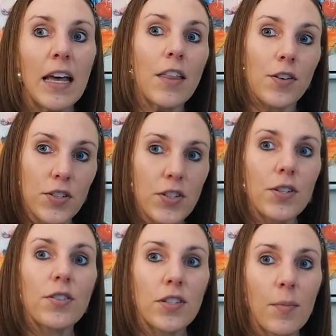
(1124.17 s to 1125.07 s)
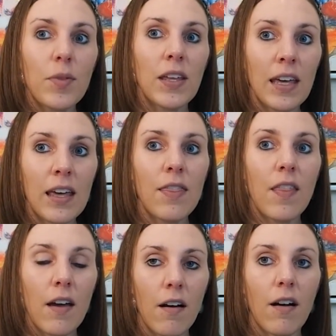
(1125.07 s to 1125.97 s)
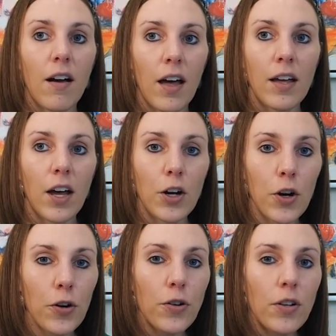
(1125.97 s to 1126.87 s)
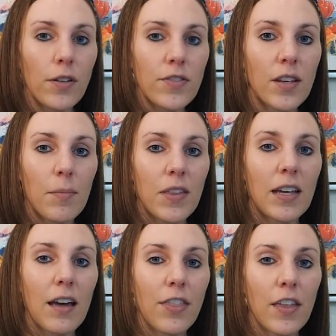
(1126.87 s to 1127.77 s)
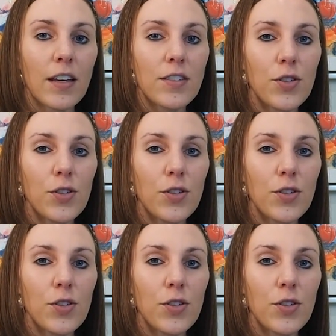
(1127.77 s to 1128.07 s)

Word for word: there's still something in there, a, a kernel of something, I think,